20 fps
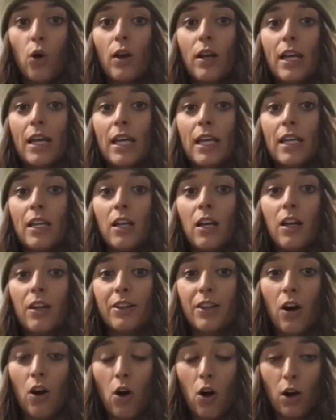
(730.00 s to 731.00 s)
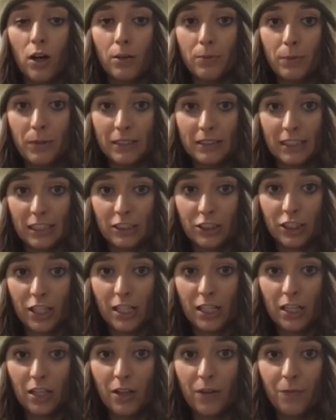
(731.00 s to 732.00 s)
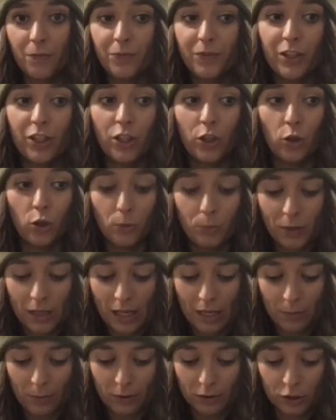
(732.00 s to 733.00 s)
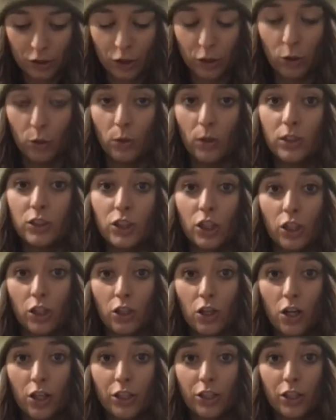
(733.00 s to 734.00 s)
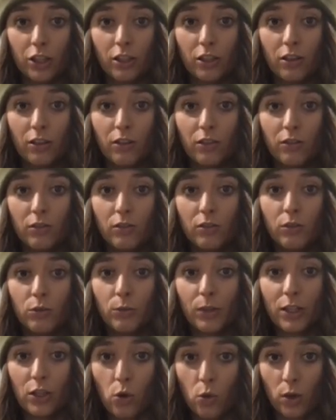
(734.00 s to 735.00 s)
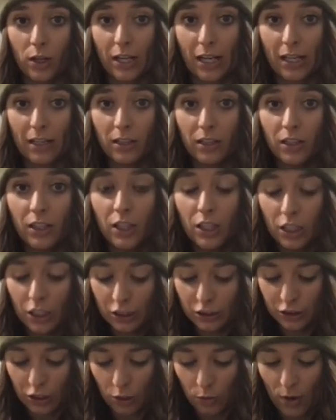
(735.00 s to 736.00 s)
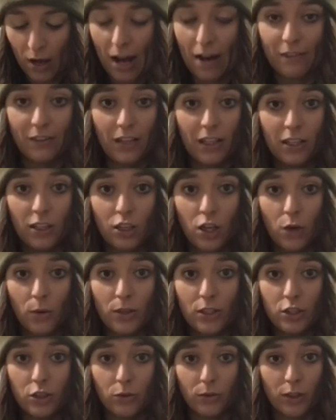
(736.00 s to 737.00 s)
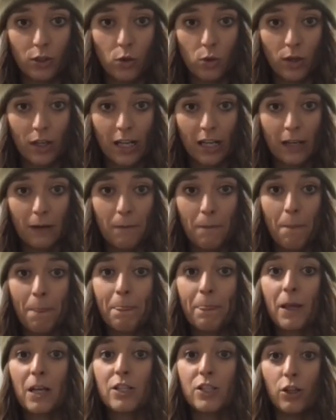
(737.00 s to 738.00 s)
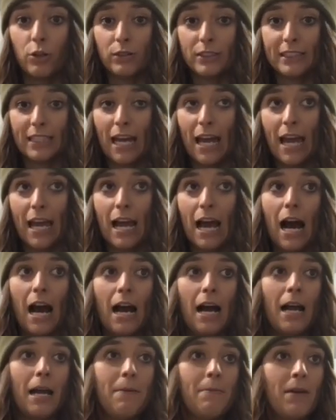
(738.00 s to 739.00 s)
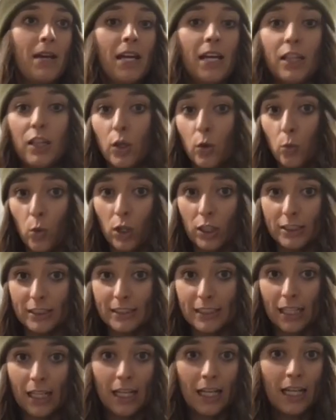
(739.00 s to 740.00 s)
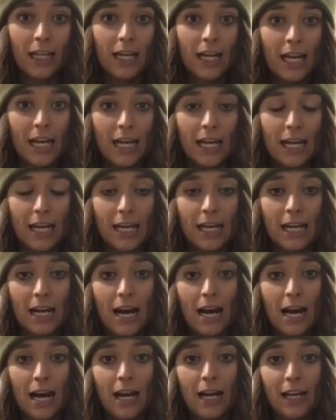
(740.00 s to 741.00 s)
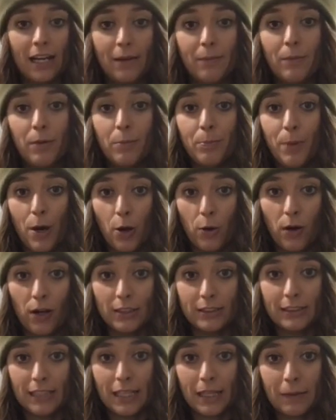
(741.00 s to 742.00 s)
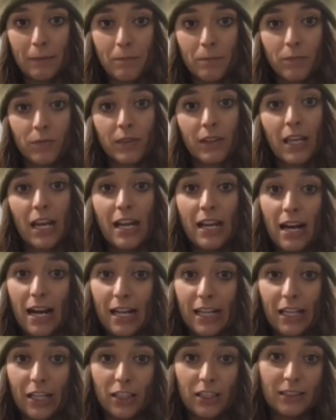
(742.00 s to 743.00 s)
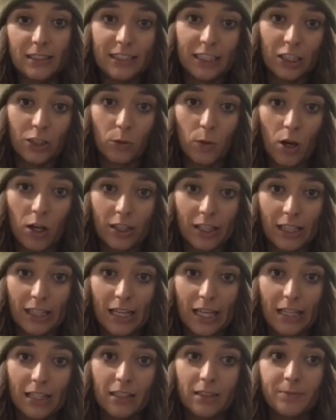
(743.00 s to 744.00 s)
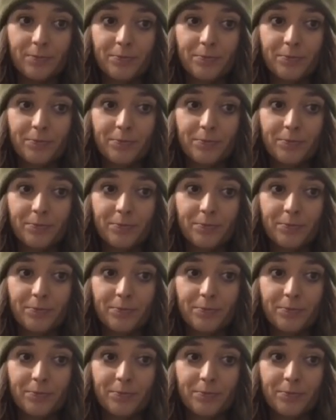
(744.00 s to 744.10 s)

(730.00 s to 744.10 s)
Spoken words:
In the on position, you'll be able to turn on your recording, so have it go into recording. So say I'm in the woods and I'm bow hunting and I hear a deer walking in.